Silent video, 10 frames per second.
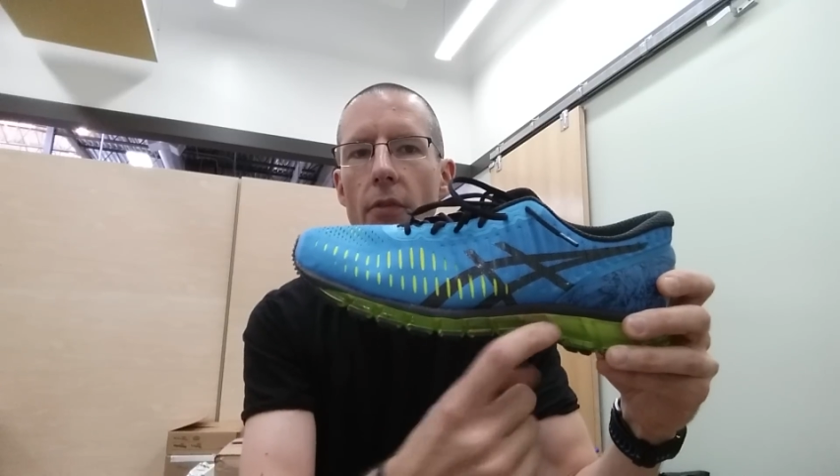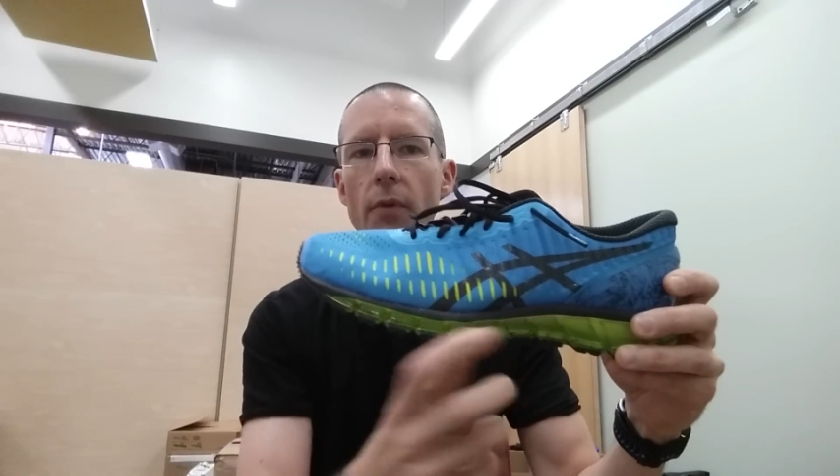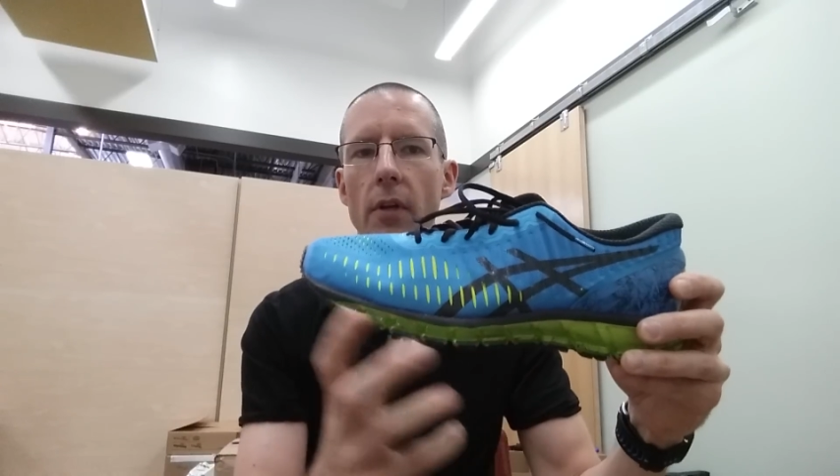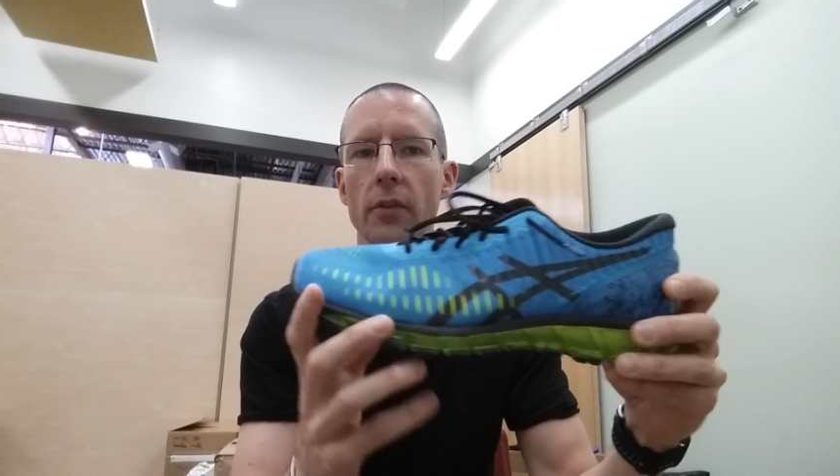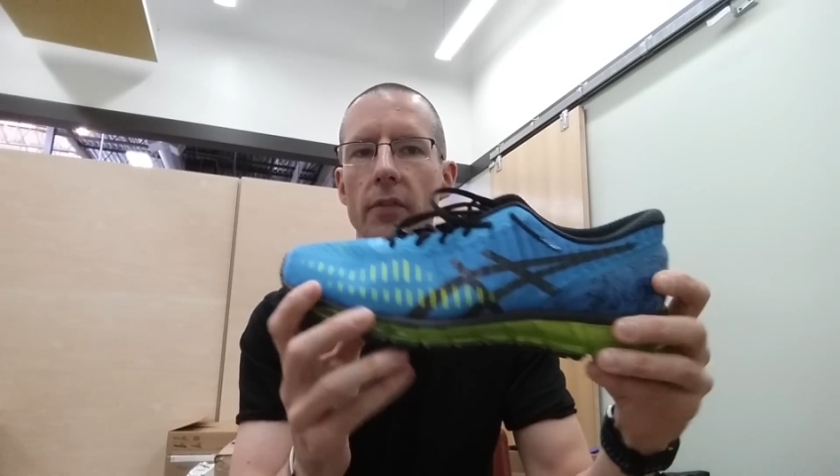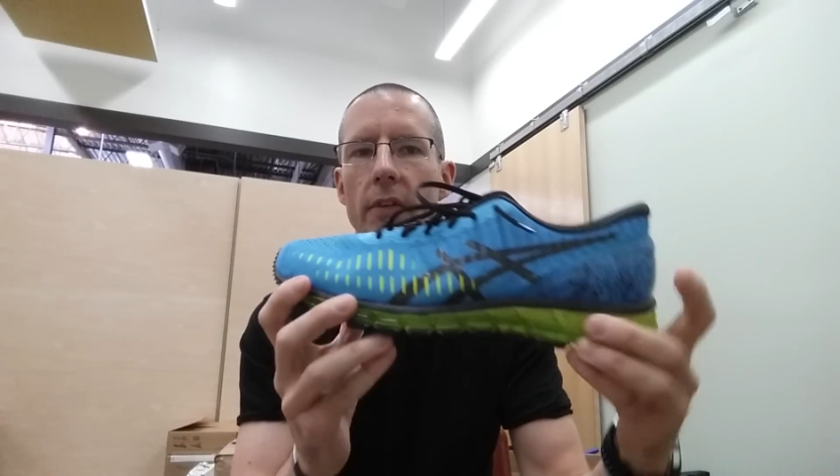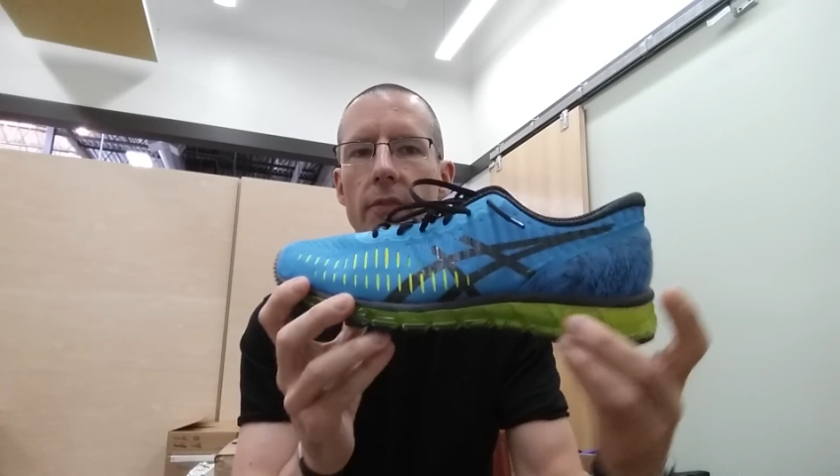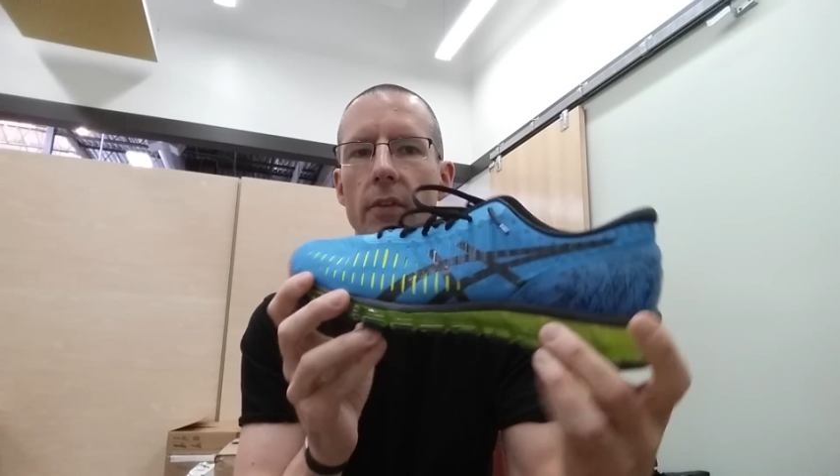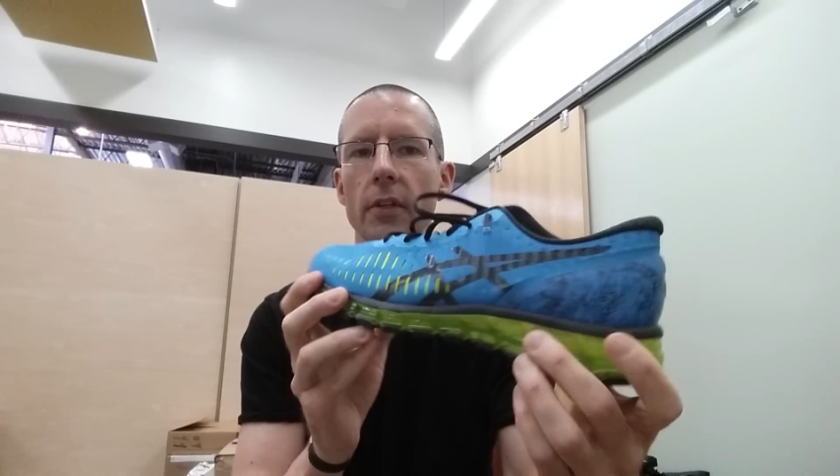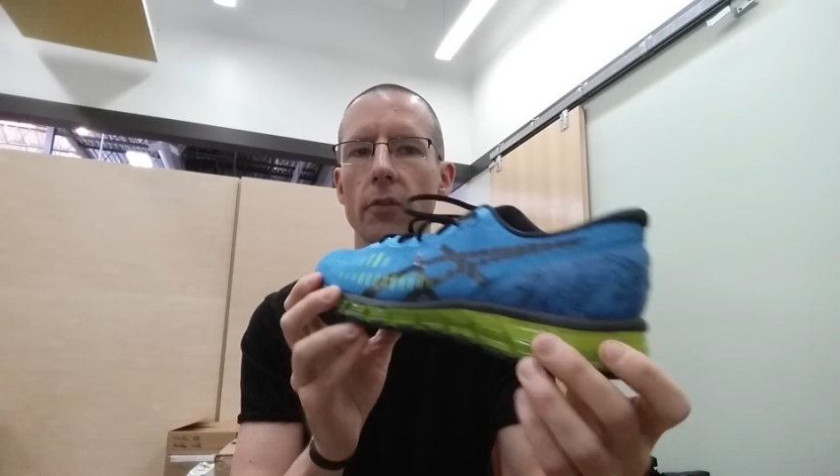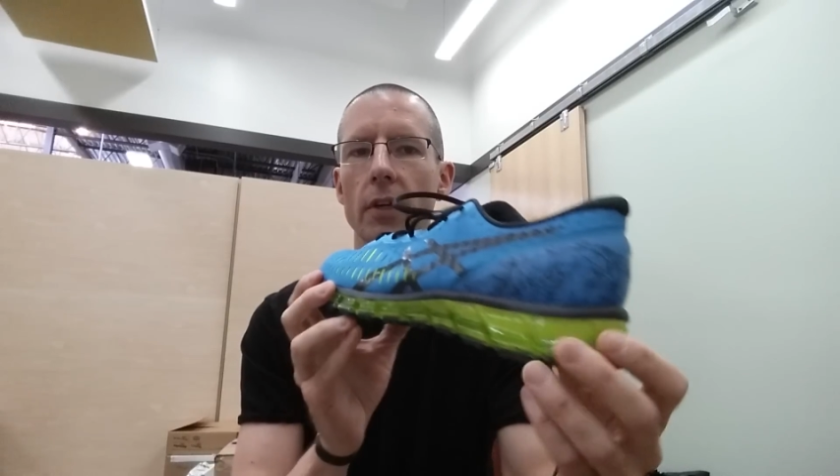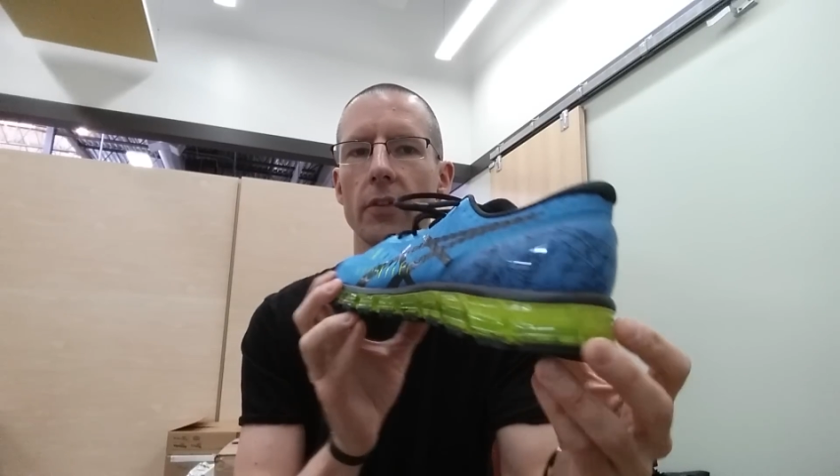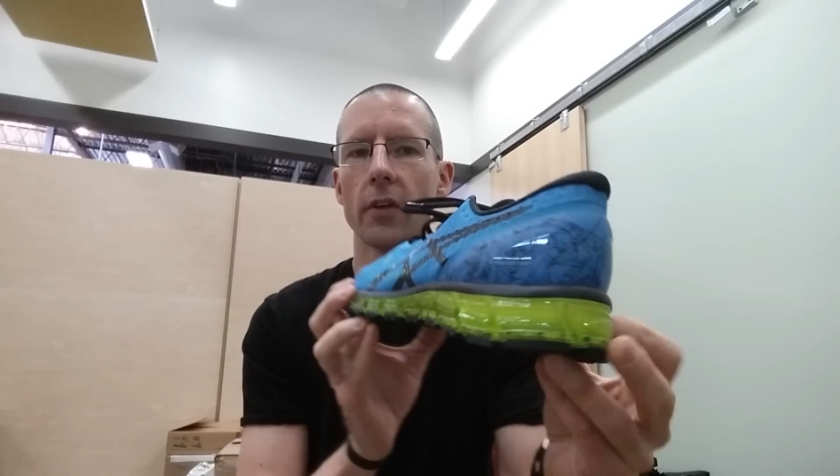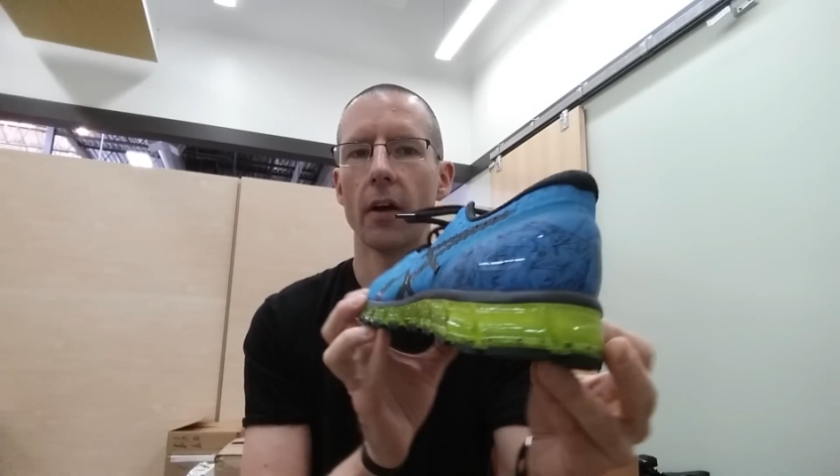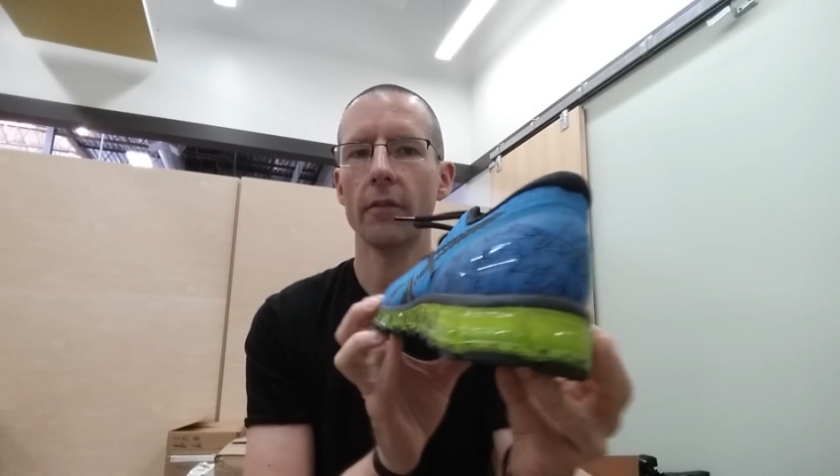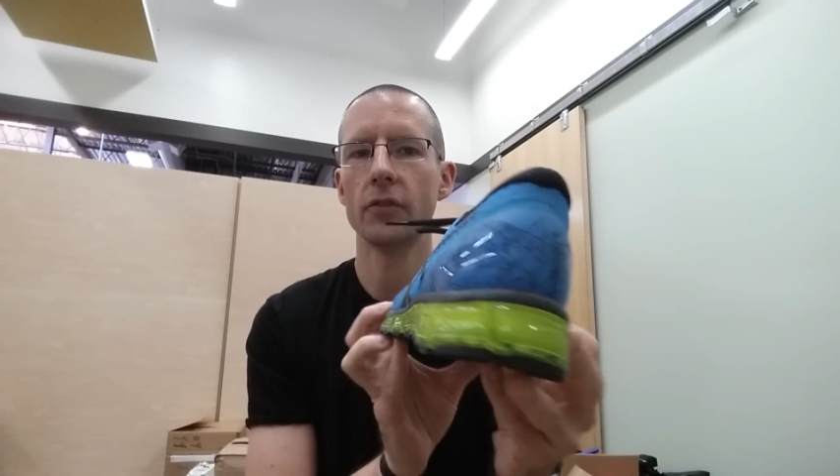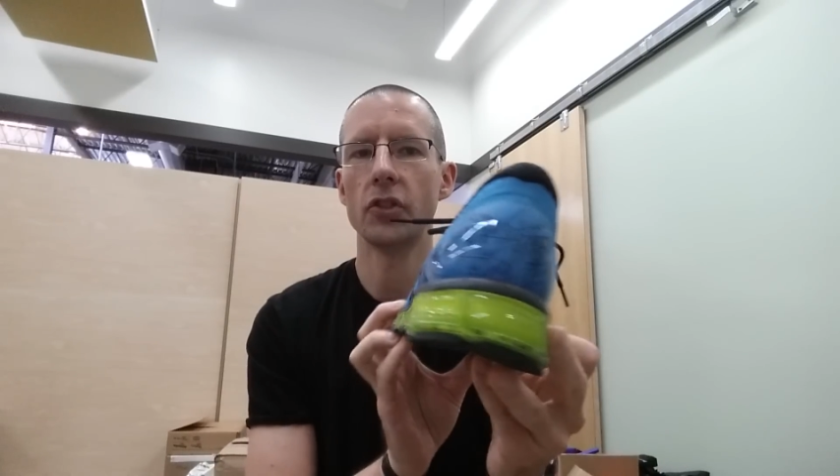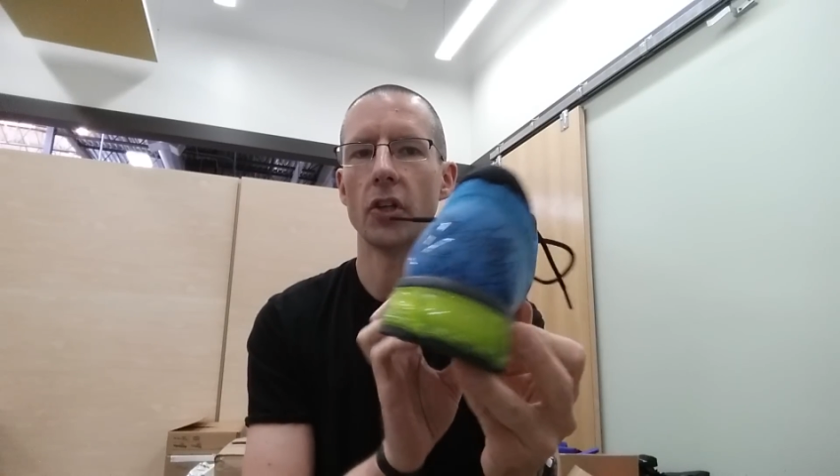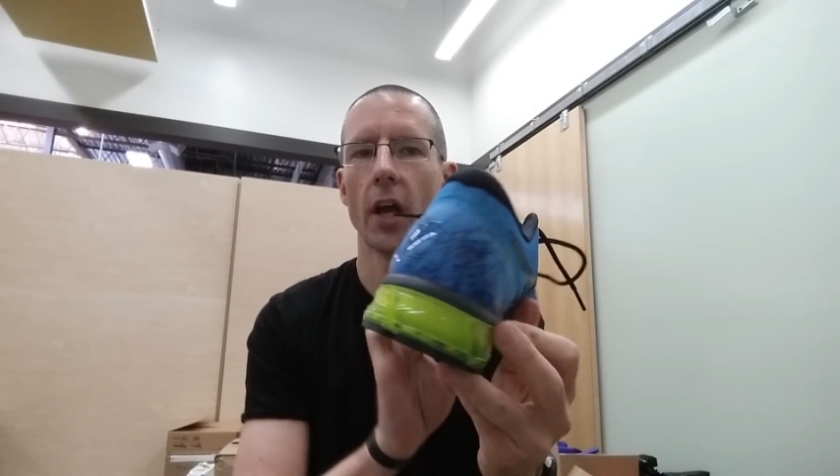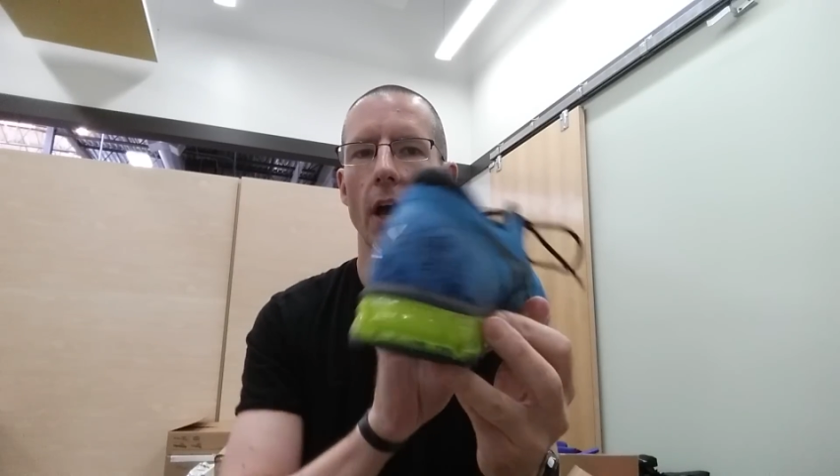360 degrees of
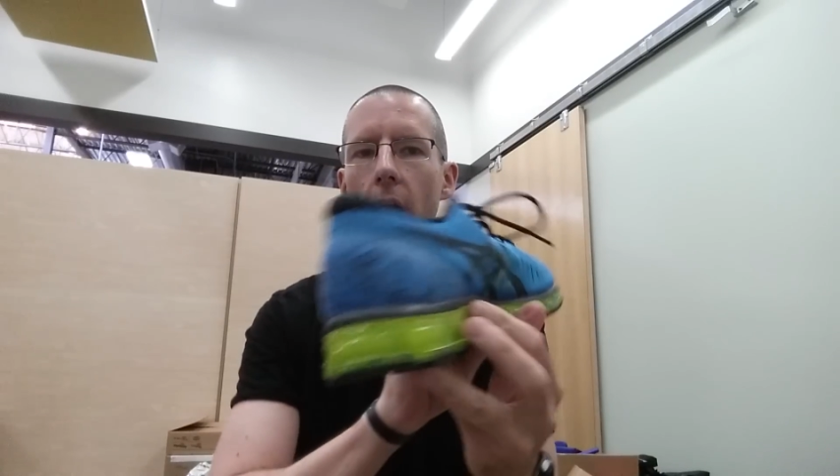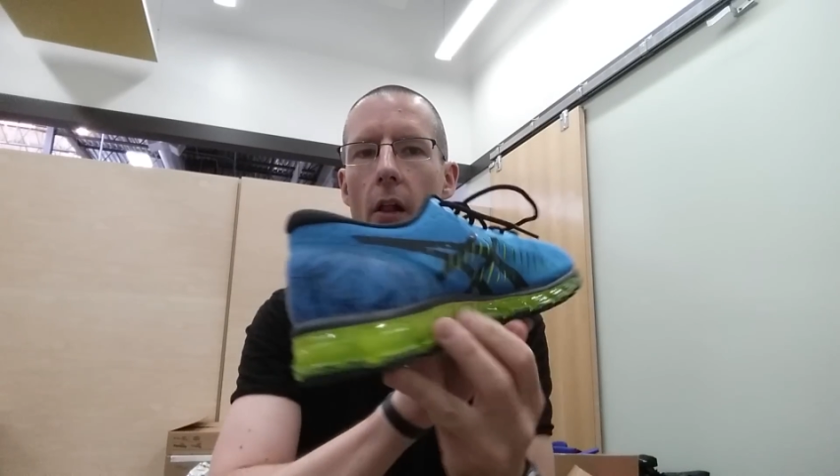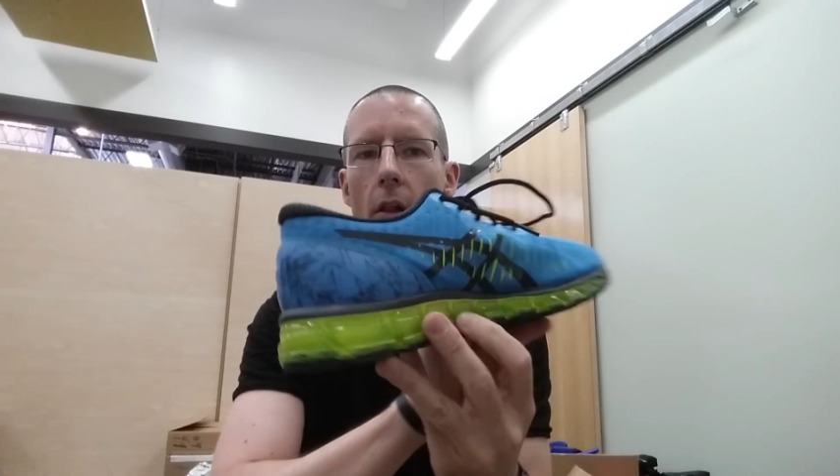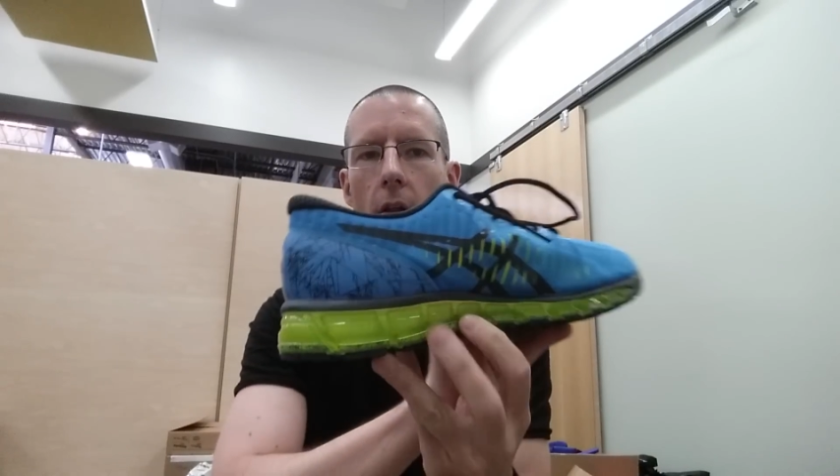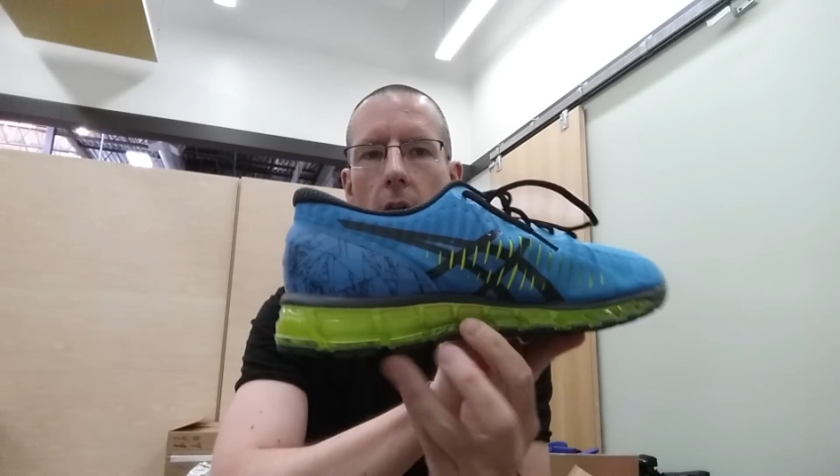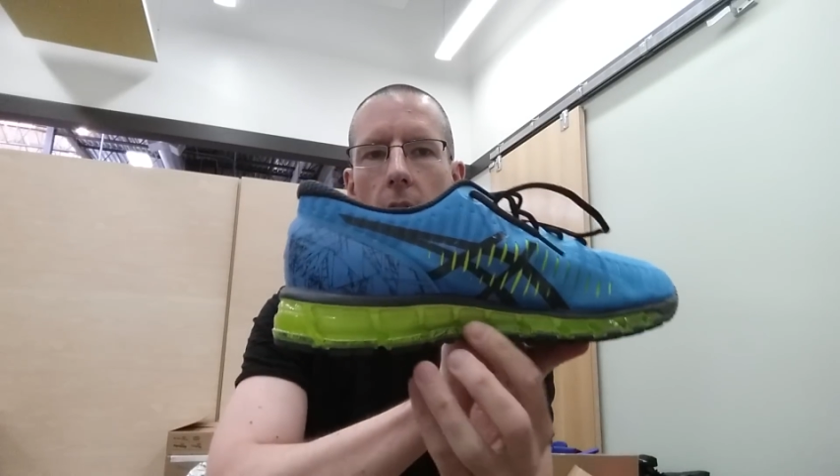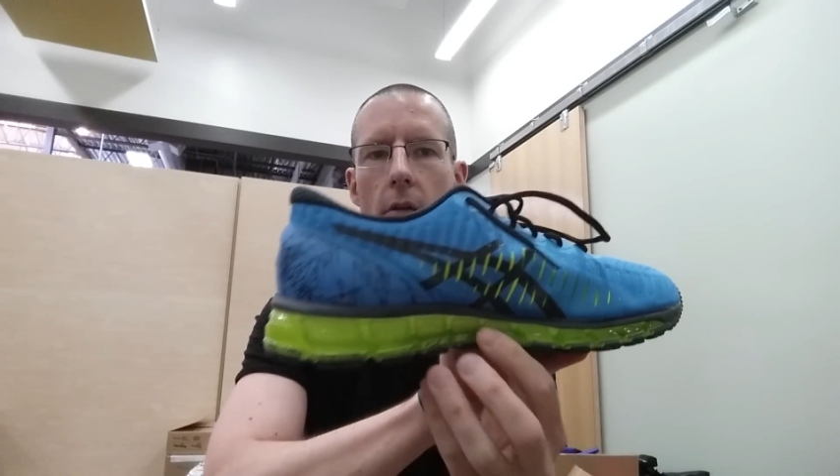gel